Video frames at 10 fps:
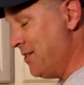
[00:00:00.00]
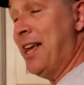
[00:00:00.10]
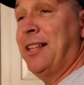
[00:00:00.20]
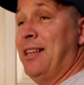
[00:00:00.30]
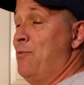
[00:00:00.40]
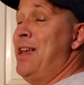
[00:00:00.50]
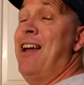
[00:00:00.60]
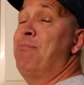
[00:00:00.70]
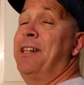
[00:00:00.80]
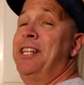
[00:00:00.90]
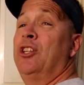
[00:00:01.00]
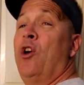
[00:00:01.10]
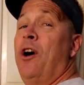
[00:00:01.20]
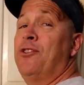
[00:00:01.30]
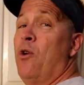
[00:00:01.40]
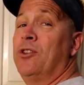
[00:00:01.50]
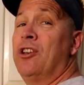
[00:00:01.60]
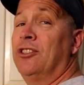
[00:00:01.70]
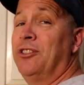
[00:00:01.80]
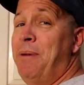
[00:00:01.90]
They, they, we have plenty of claws, always
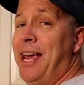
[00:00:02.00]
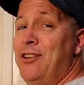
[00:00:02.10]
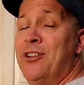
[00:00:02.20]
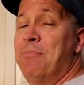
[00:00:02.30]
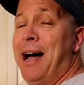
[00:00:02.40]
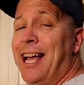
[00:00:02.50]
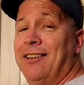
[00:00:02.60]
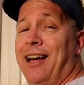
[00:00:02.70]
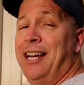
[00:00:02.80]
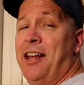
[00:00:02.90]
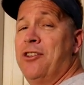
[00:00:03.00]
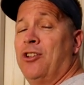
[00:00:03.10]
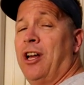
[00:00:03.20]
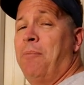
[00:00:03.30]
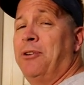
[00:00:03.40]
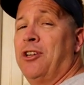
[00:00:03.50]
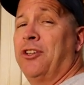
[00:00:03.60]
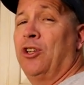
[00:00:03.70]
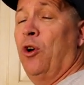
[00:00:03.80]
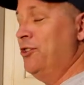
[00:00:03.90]
custom made. You can buy a, a bunch of
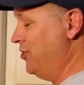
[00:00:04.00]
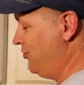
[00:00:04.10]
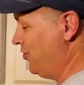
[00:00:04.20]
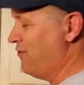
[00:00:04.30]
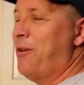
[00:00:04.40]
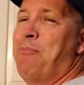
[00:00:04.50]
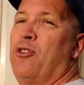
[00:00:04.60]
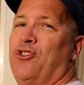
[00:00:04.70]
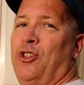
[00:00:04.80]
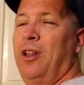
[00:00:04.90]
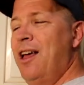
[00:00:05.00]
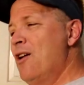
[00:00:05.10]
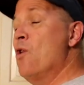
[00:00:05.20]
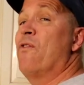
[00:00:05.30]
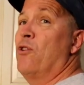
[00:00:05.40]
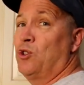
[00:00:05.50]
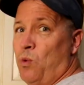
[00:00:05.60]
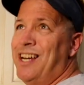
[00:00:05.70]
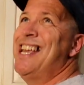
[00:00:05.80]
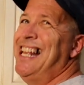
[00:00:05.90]
other claws. This is just very personal. First
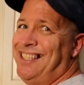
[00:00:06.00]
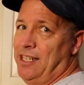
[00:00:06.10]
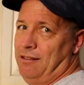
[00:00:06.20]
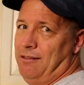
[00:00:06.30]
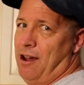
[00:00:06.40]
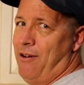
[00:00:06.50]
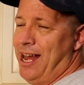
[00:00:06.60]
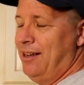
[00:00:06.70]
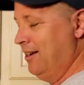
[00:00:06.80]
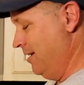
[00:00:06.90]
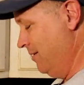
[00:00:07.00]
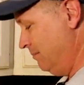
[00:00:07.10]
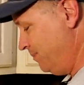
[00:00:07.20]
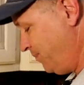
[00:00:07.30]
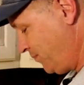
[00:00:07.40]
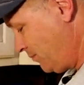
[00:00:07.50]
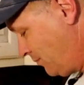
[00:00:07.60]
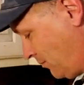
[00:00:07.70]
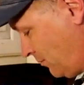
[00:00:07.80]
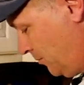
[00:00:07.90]
one gets it, all right? Yep.
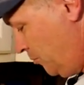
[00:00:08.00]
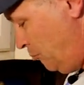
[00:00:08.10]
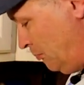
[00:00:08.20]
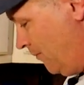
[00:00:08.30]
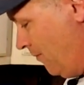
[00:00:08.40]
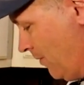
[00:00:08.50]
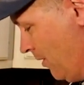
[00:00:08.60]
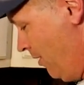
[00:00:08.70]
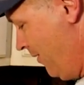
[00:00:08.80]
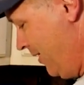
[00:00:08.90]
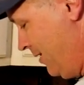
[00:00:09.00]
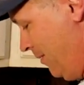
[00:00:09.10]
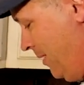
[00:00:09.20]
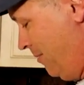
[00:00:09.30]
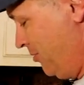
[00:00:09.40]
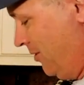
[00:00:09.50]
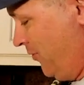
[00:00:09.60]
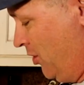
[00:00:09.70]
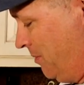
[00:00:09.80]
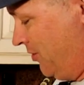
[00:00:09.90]
All right, I'm, I'm just gonna
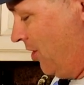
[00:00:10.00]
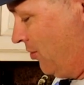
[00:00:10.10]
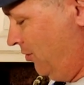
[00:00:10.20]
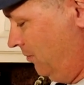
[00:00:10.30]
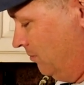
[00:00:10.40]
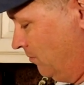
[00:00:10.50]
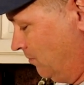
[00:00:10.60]
finish up this knuckle.